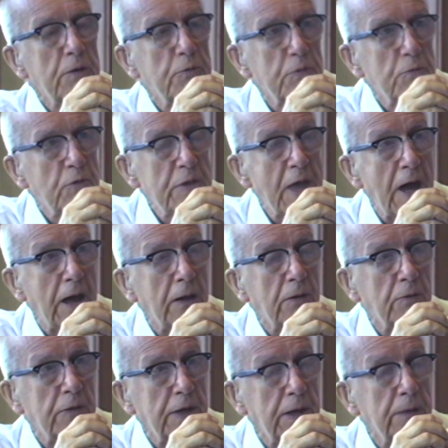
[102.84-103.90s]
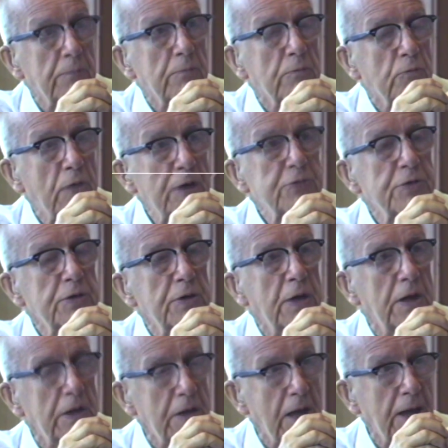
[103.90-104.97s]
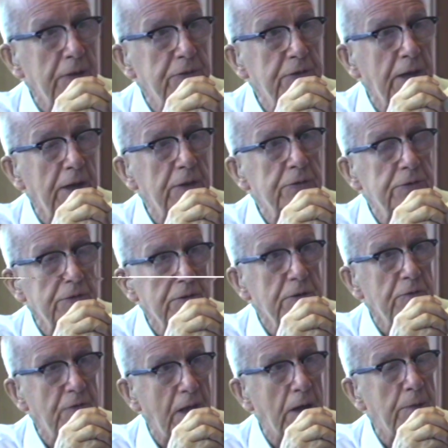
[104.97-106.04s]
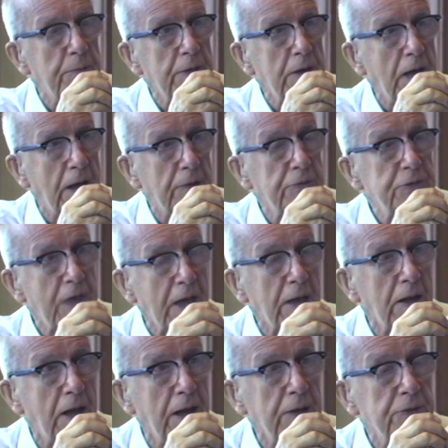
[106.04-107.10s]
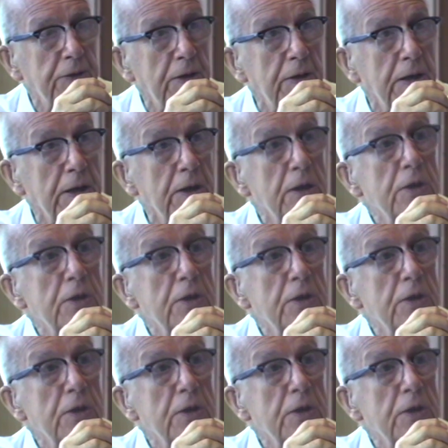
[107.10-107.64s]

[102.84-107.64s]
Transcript: With the Russian and United States development of satellites and the